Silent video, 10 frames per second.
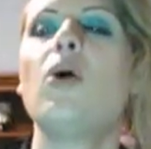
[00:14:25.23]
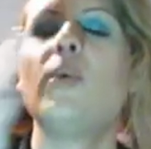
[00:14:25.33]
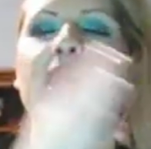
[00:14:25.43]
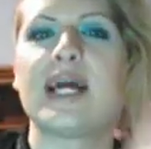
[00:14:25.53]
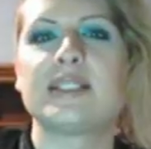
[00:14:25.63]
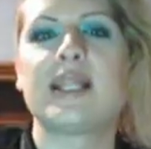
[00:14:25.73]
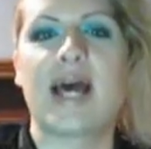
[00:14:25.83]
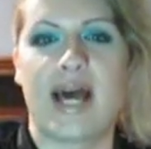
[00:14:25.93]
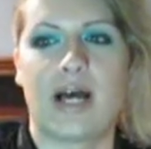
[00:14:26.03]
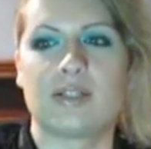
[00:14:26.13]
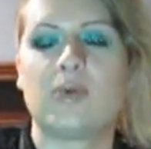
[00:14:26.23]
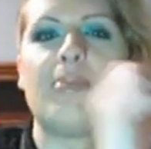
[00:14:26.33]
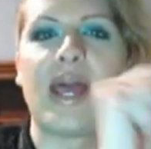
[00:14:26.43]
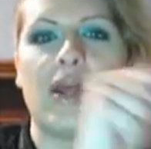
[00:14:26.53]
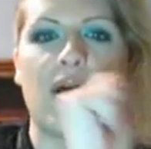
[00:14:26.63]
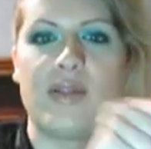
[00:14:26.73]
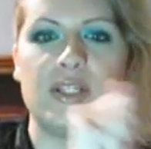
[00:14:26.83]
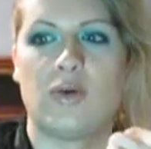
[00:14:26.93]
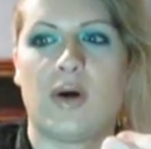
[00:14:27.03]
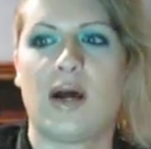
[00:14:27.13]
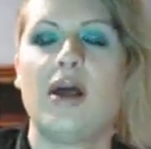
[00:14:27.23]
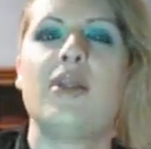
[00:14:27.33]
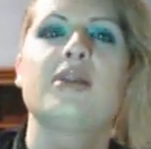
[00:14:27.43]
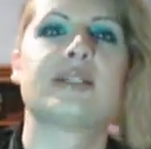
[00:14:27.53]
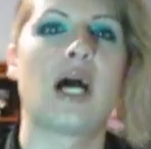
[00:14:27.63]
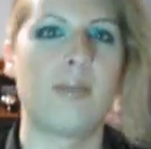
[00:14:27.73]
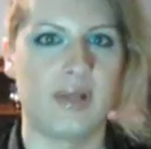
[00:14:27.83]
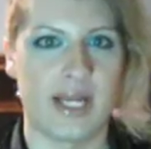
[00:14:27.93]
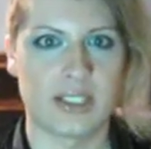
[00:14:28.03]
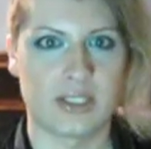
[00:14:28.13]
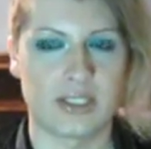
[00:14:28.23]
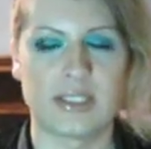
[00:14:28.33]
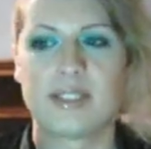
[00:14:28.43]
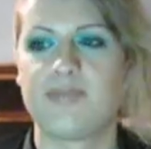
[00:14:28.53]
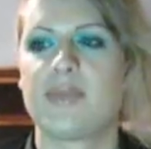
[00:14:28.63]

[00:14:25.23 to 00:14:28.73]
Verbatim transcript: we get to the house. We're banging on the door. This couple answers